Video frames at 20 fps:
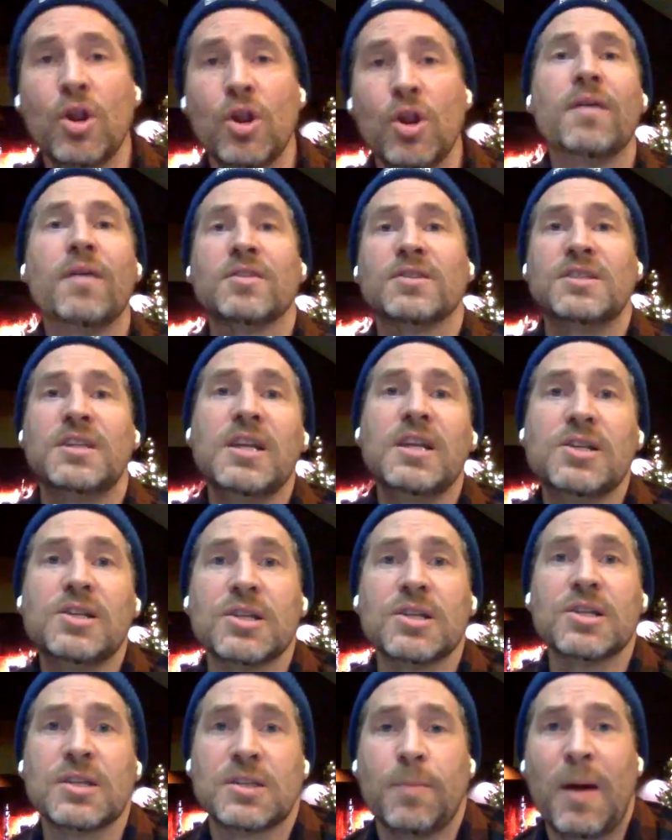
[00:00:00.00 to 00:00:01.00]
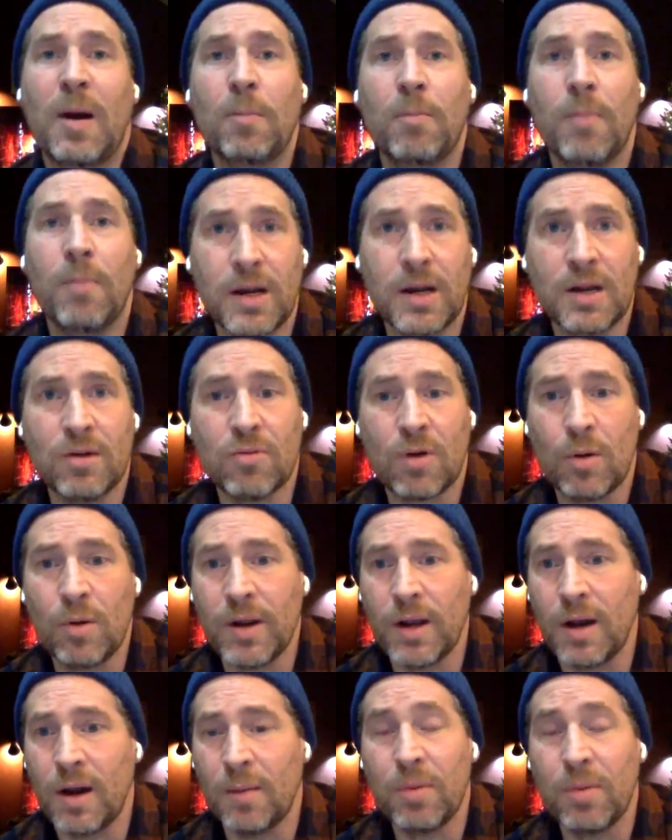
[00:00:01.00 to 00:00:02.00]
ever teaches us about money growing
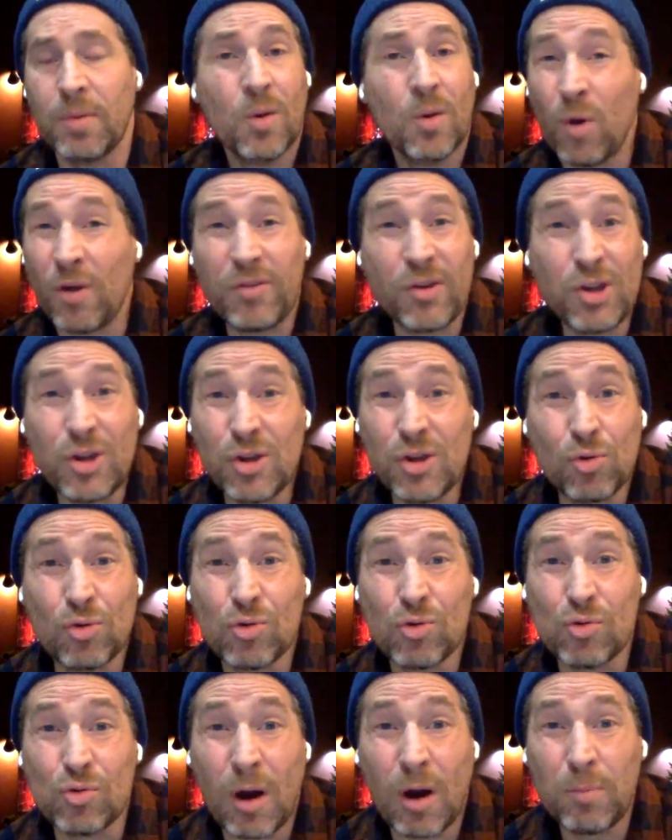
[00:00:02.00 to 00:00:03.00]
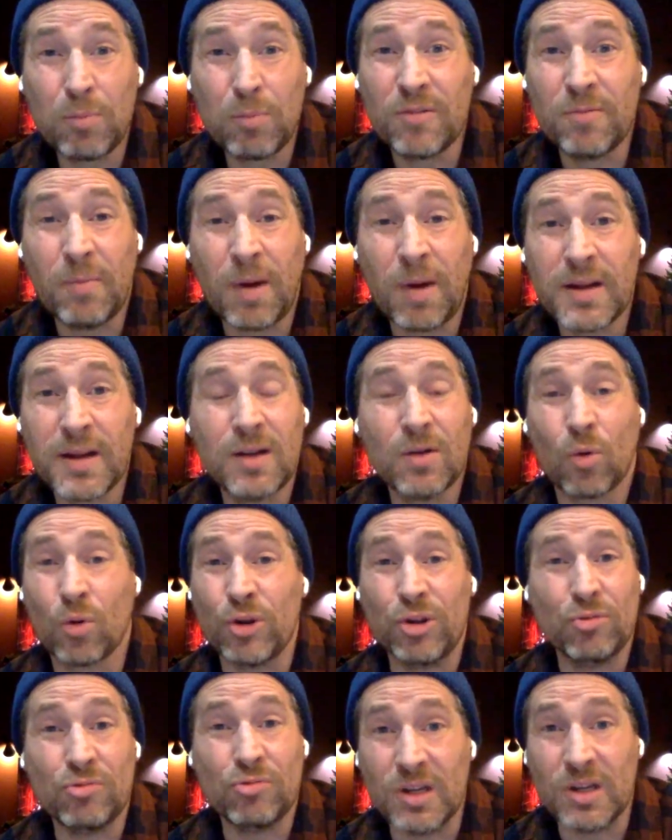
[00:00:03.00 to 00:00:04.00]
up. Whether you grew up with money or you
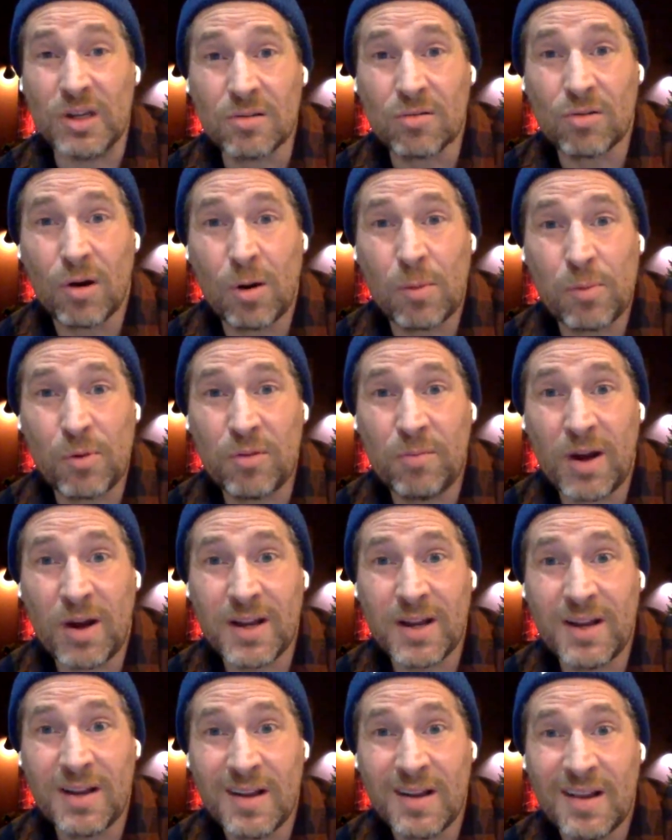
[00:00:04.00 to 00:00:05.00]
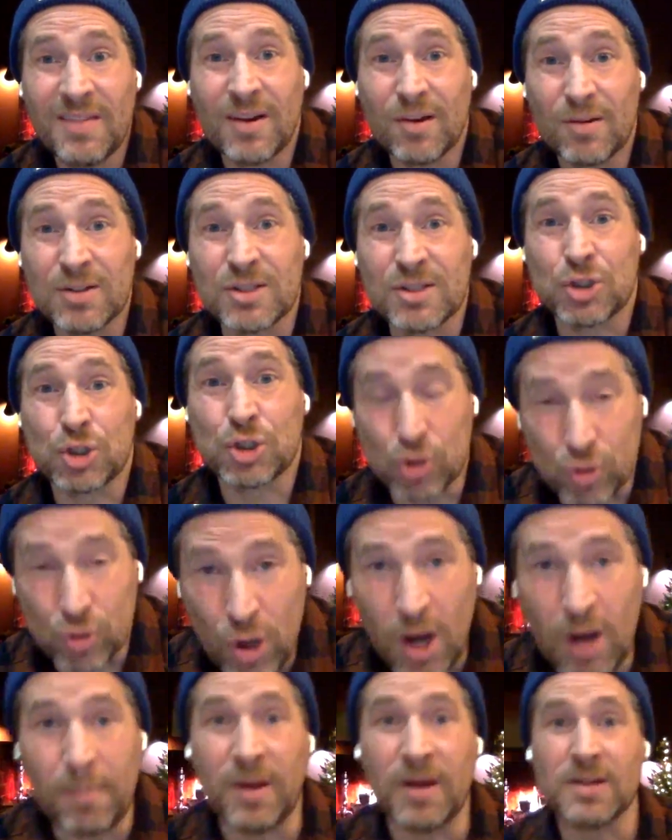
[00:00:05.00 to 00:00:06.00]
didn't grow up with money, there is
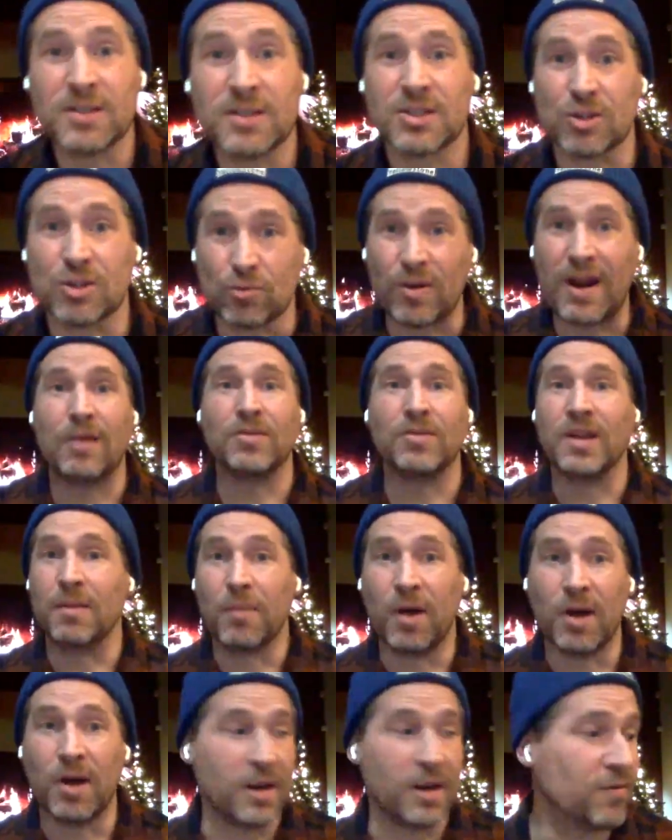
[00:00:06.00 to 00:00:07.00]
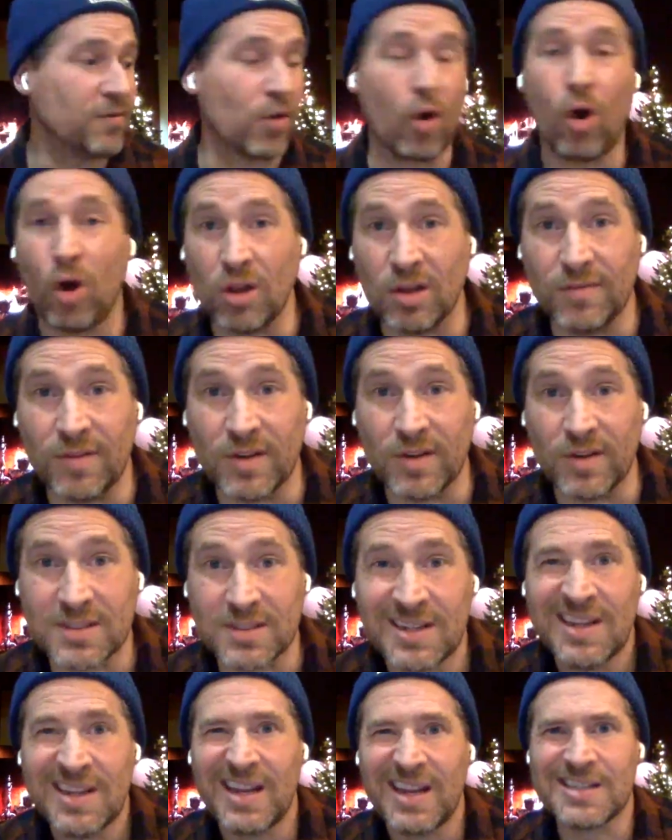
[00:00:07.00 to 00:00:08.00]
trauma surrounding money for all of us.
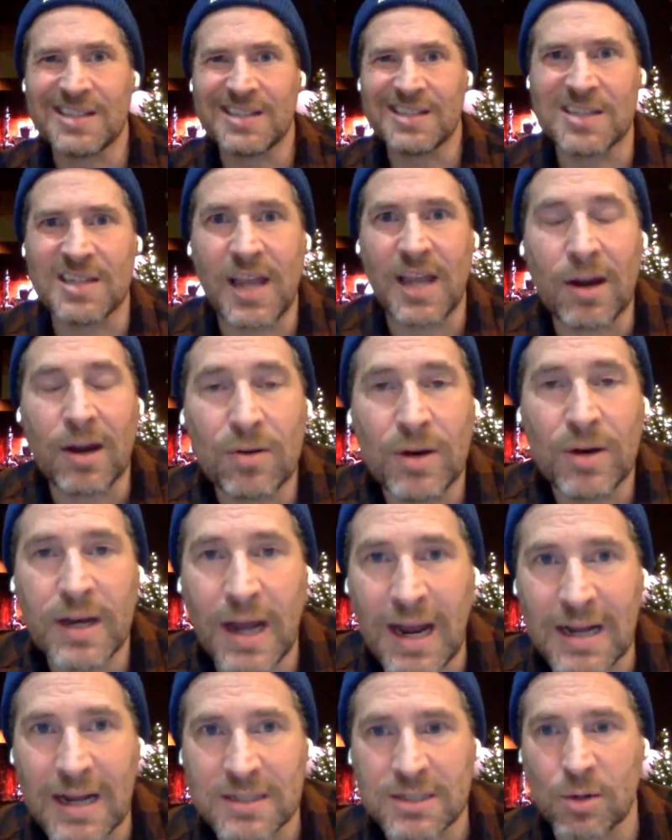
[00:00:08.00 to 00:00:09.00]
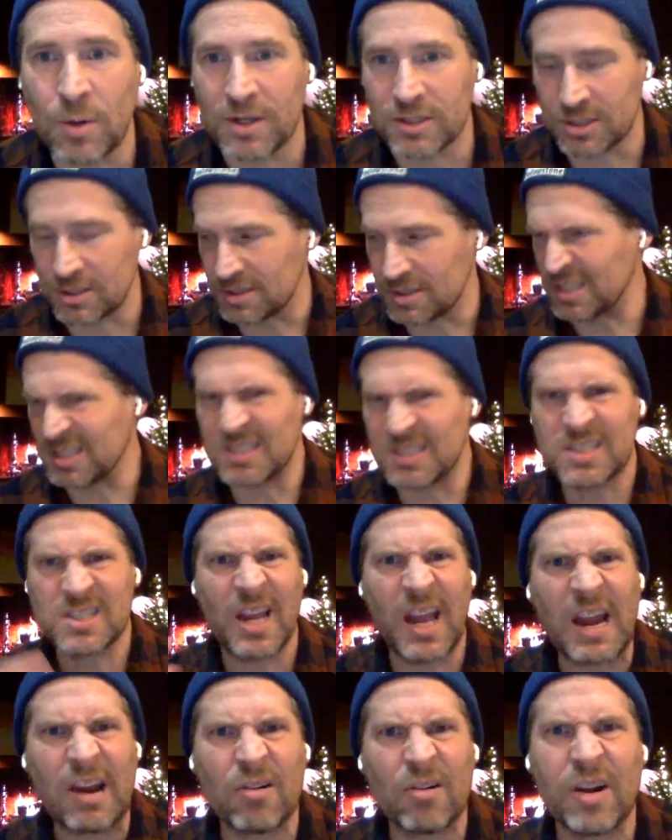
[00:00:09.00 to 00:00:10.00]
It's scary to ask questions. It's
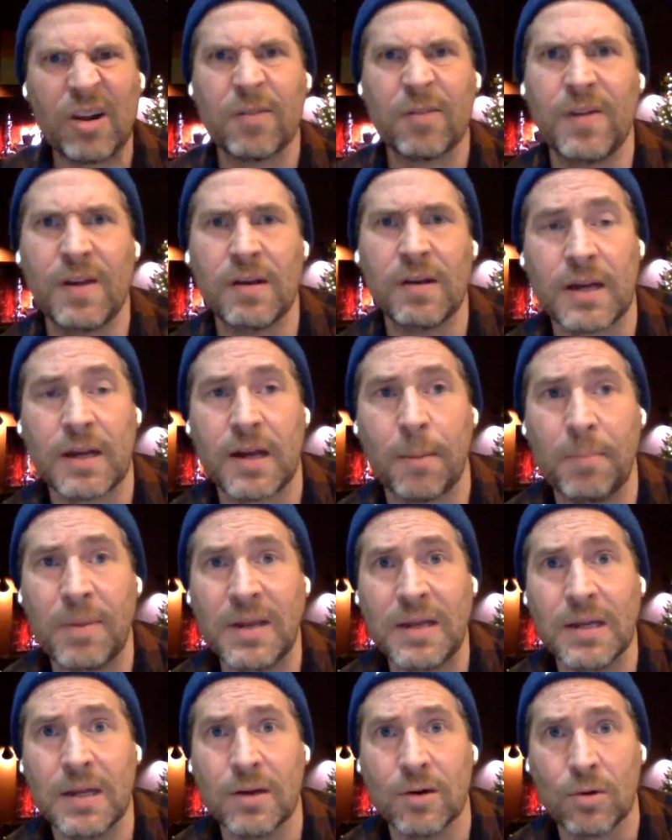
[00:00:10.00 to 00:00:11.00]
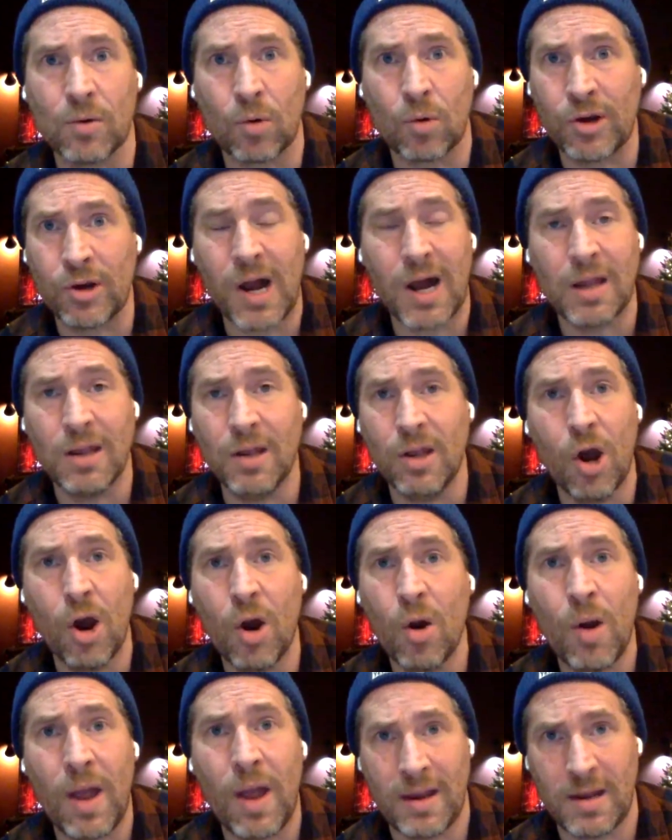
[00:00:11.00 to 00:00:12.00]
scary to feel like a beginner or not know
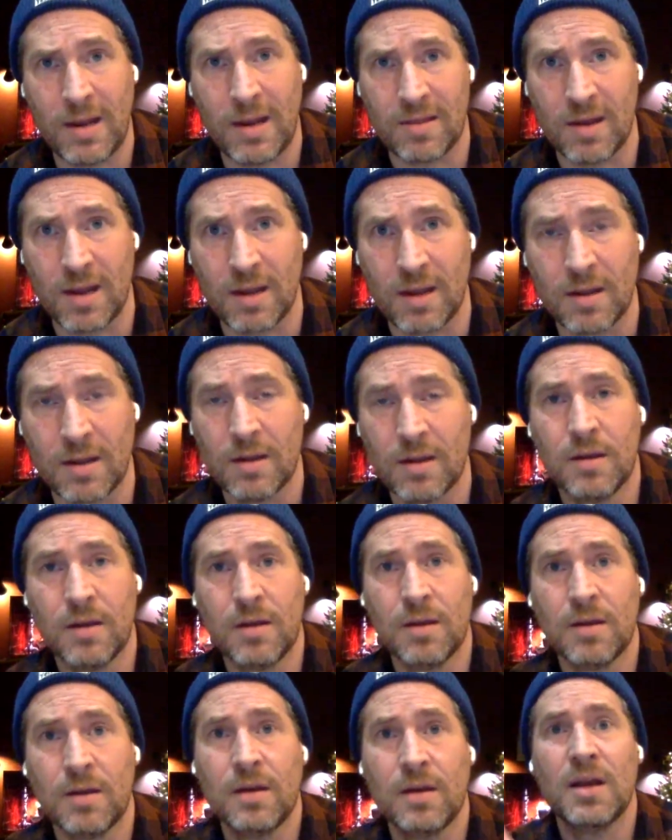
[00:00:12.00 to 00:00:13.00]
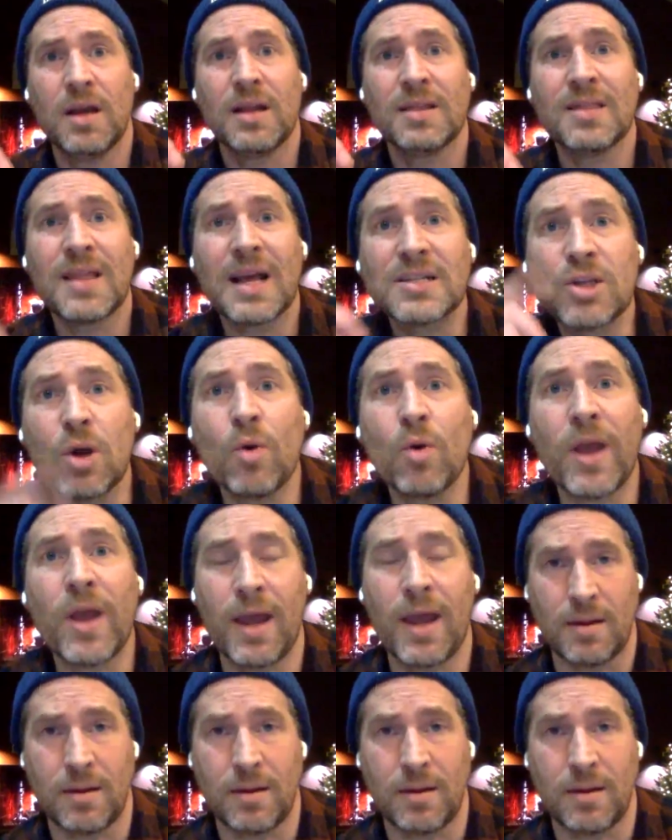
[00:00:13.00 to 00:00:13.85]
anything. That's okay.